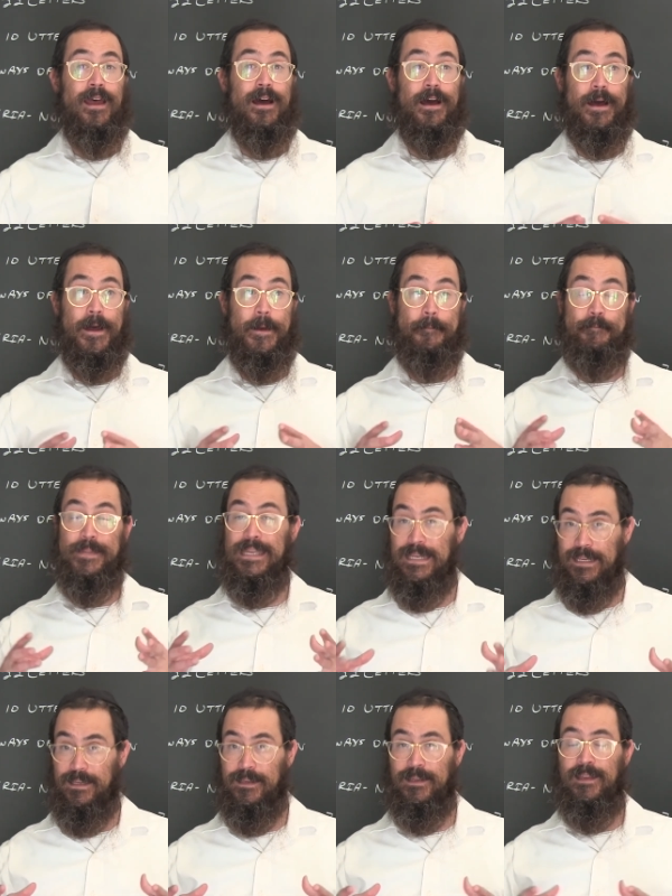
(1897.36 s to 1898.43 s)
uh,
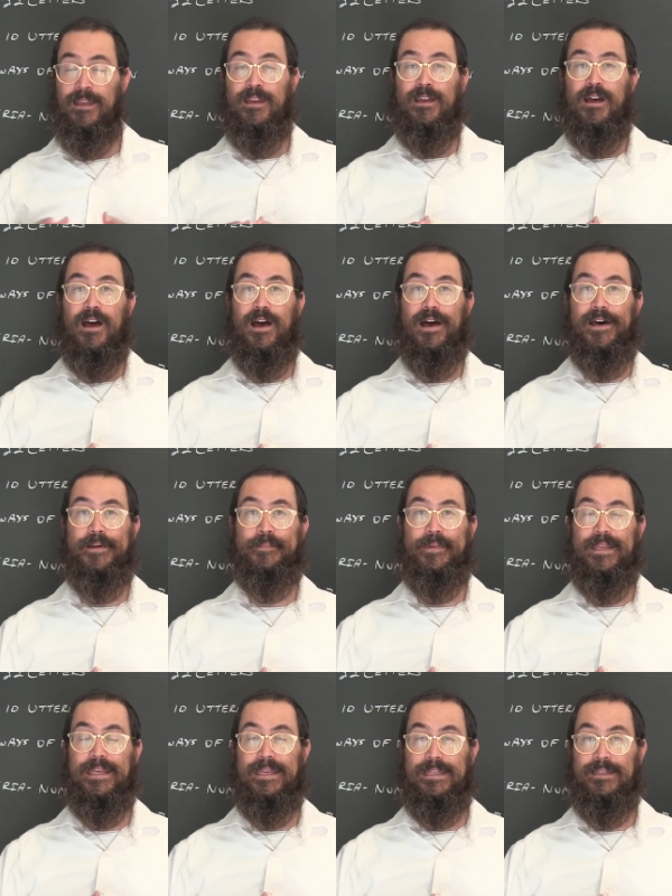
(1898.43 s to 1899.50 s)
meaning uh,
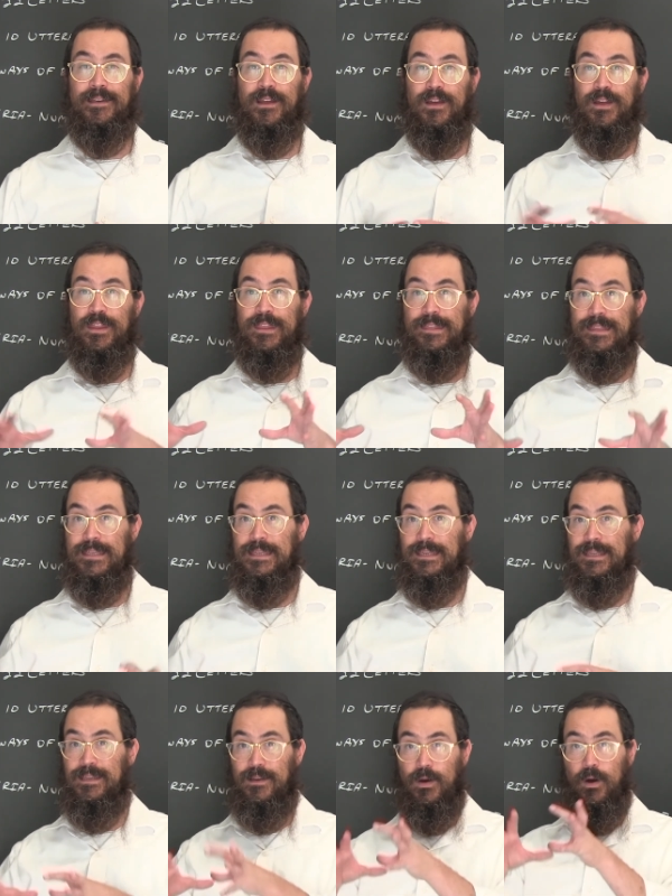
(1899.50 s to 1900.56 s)
in
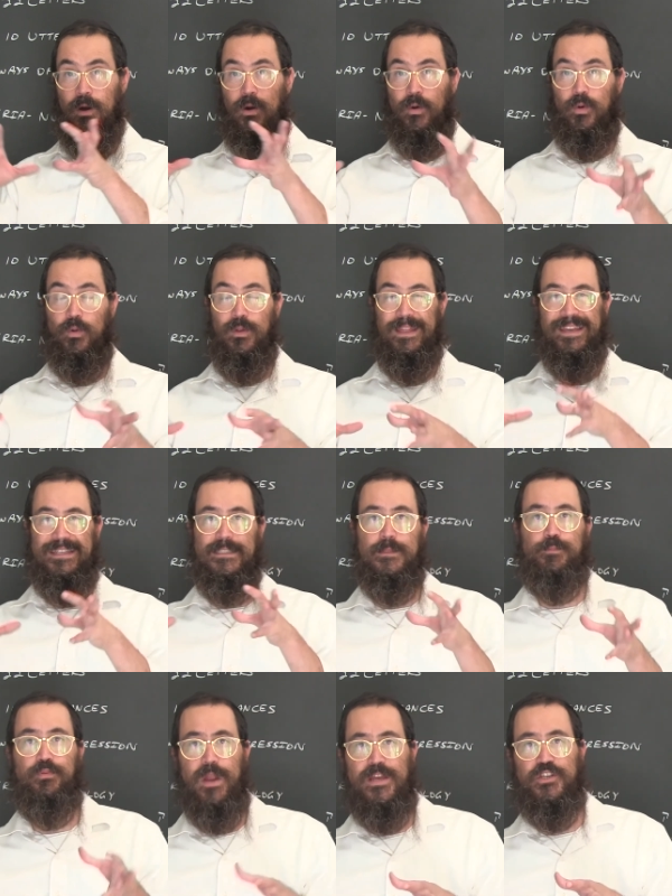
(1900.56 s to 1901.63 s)
the whole
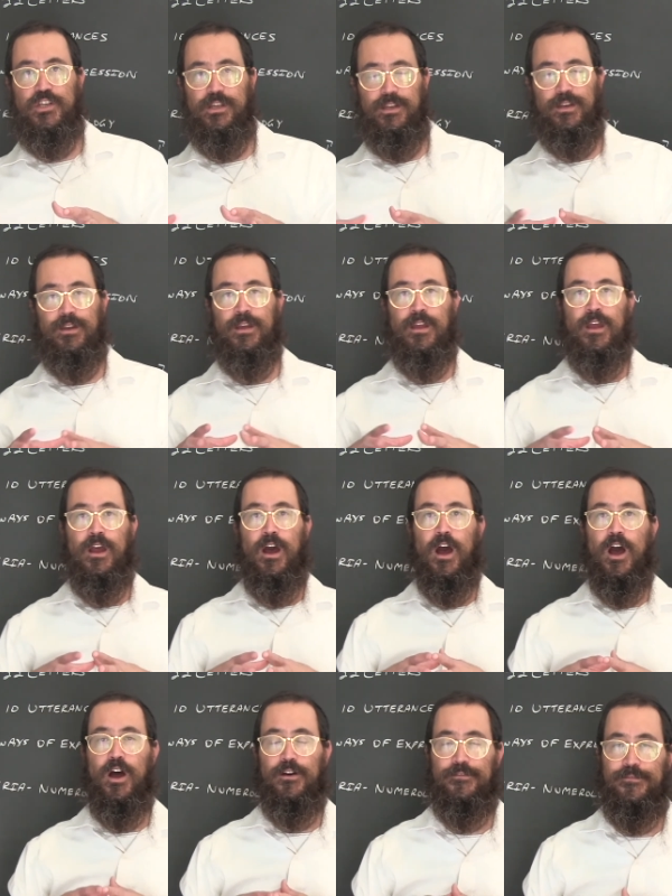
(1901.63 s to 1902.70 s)
expression
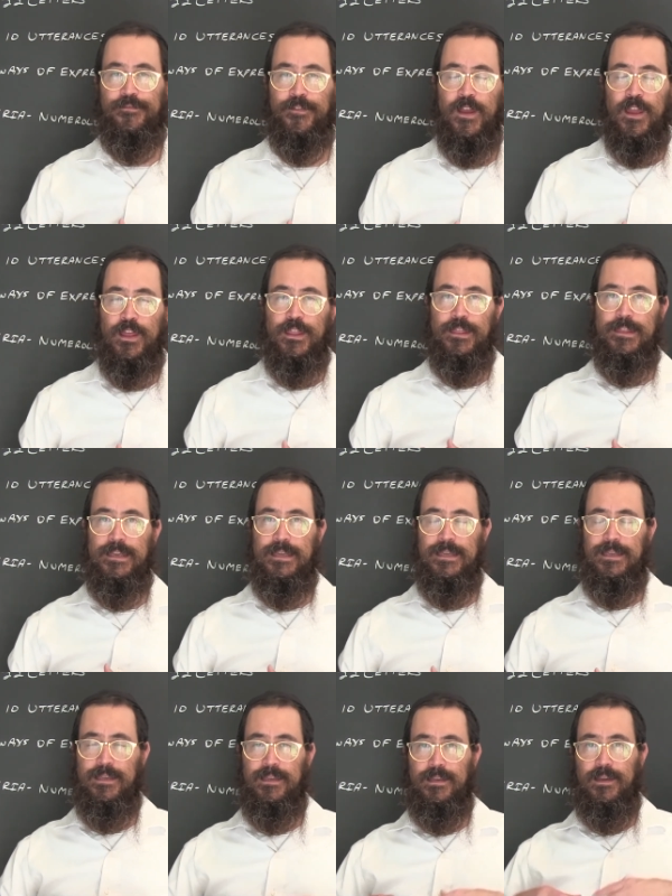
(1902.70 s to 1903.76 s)
of
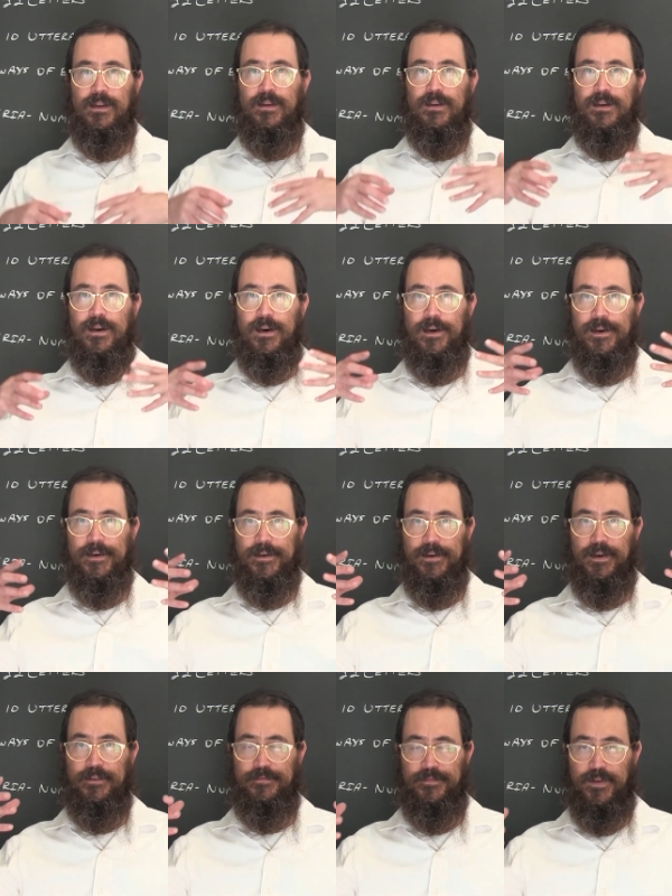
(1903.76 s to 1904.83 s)
the, uh,
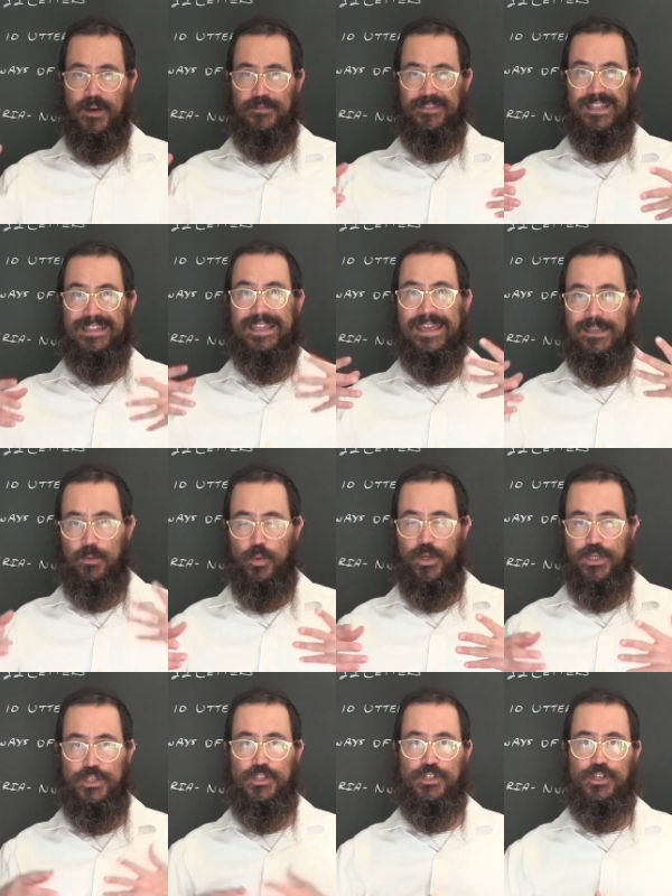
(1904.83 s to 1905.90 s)
of, of the
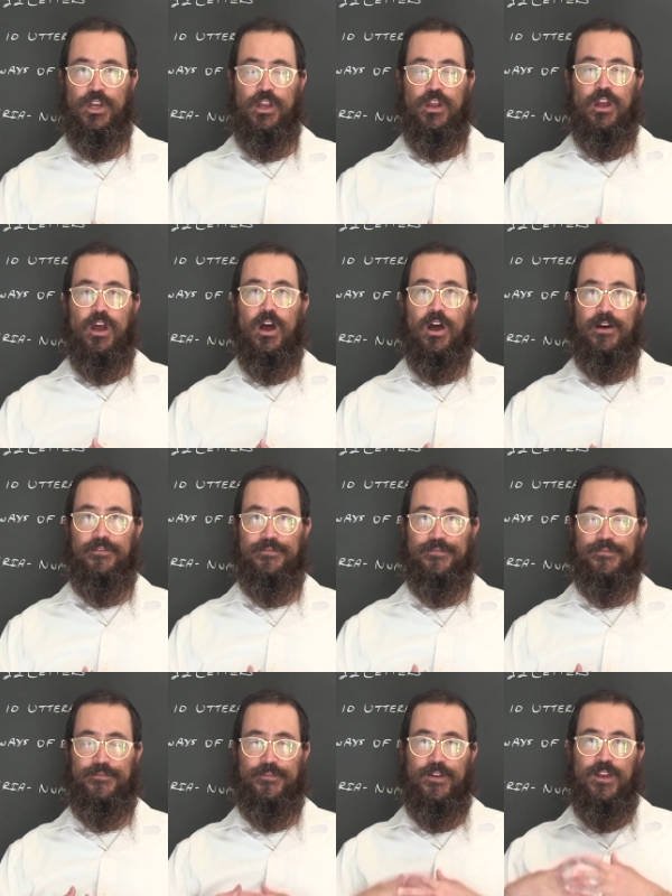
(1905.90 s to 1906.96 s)
language
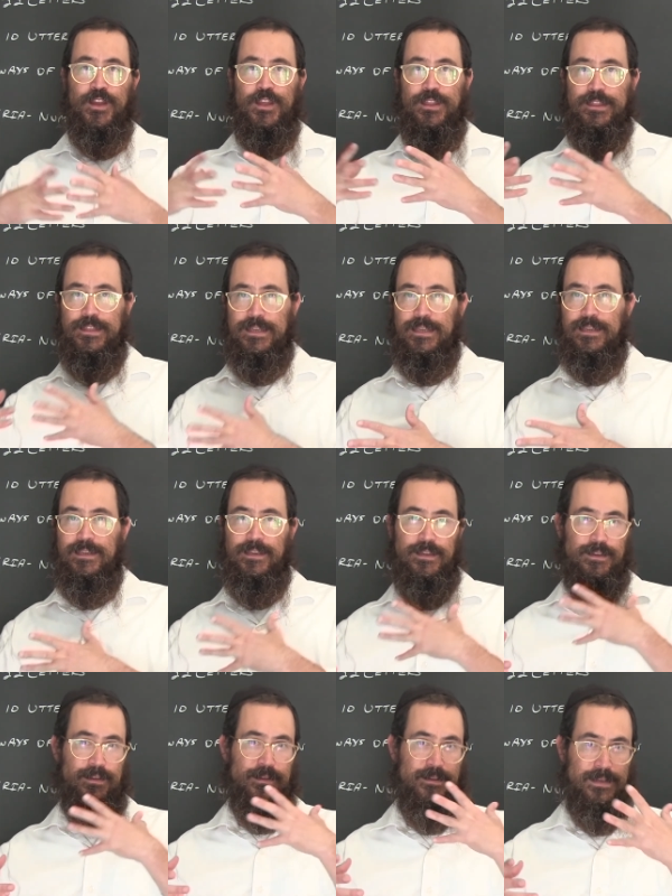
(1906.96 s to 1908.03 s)
of the
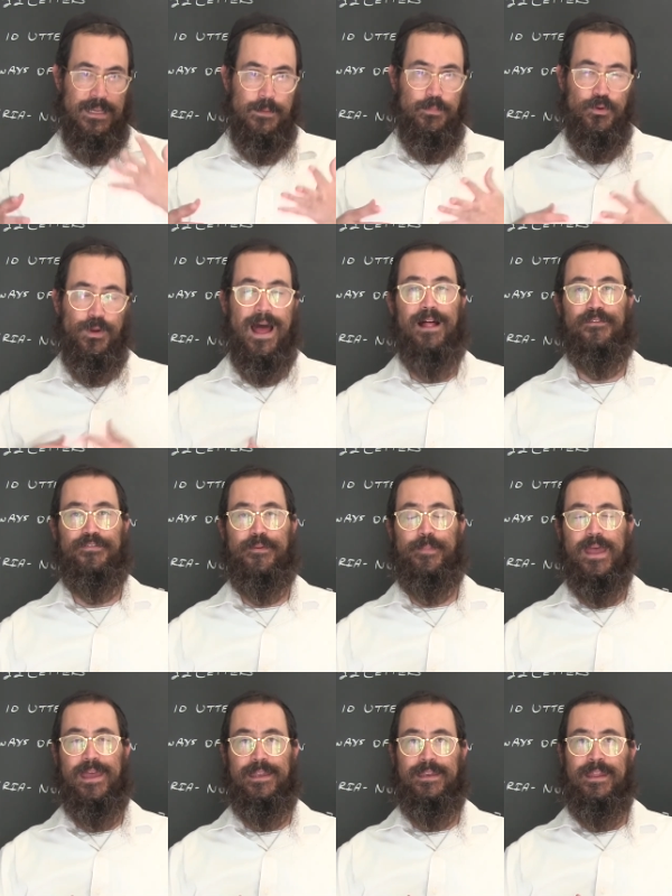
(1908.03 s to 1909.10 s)
Hebrew
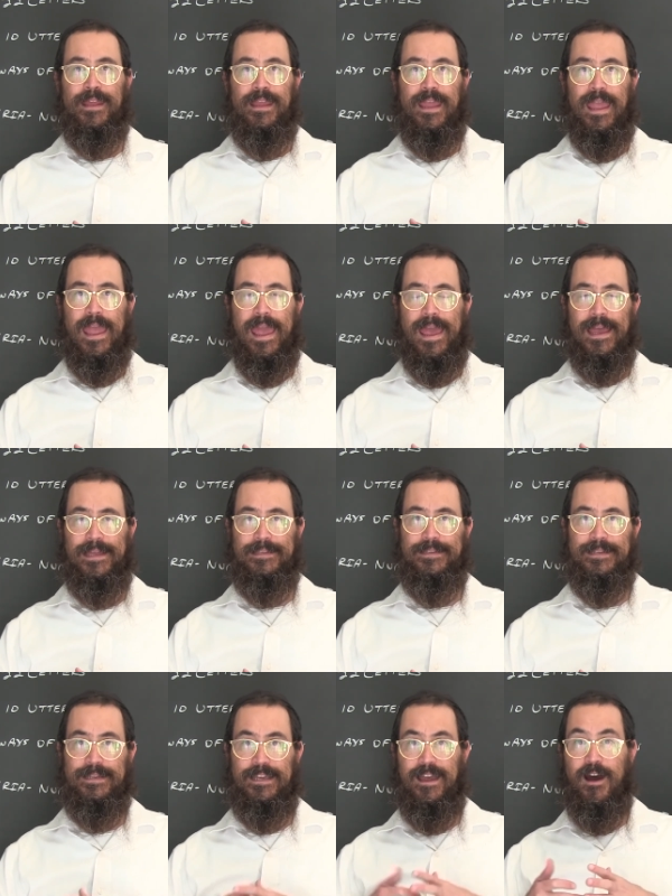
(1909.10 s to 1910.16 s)
alphabet
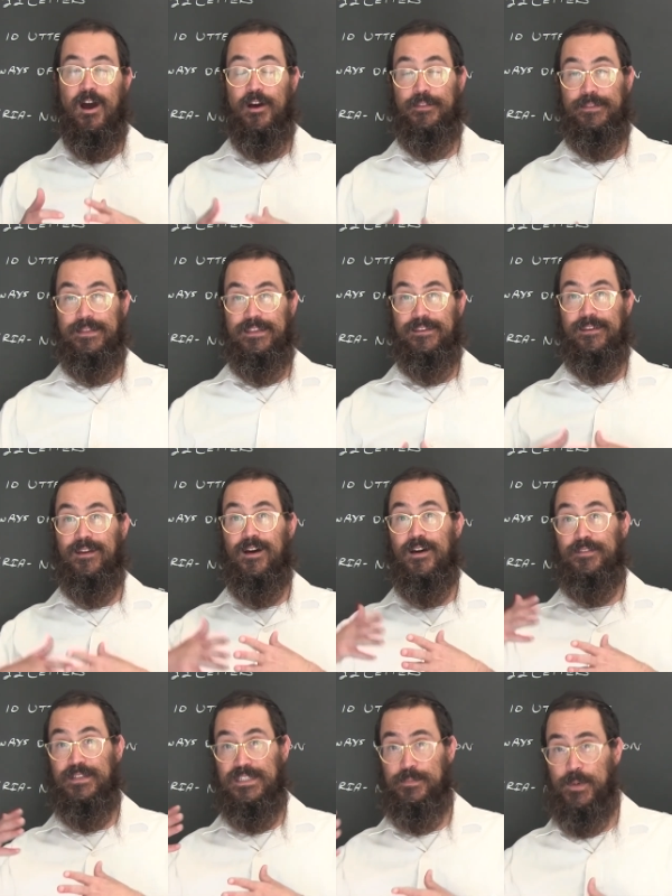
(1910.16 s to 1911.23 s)
and it, on the
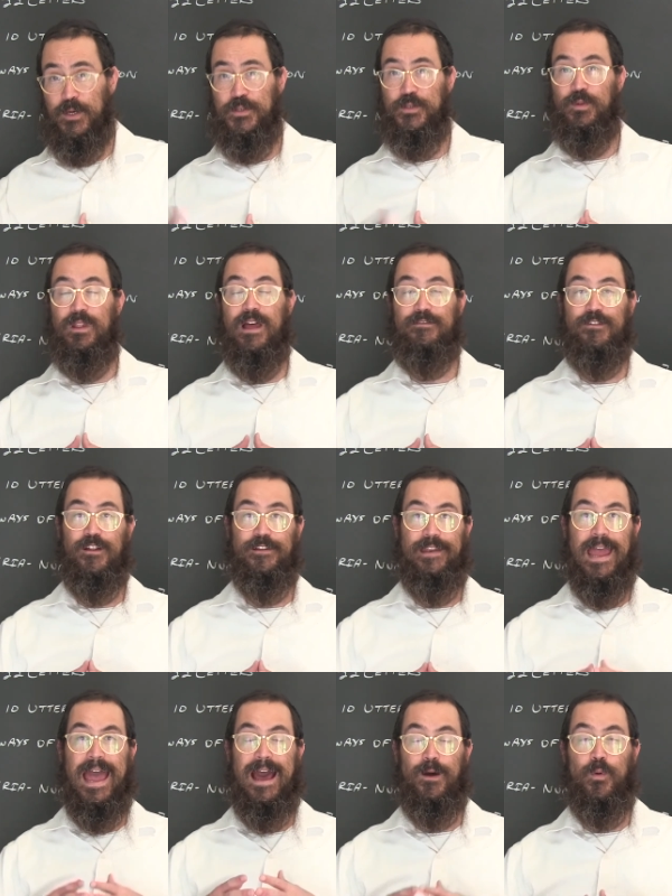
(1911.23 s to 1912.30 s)
on the spiritual level and
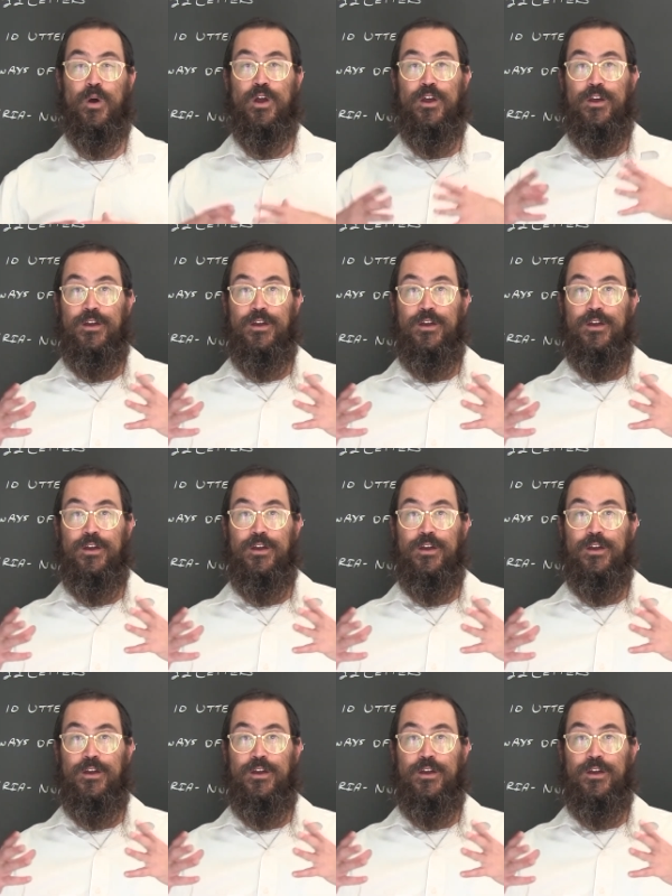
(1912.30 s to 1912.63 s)
how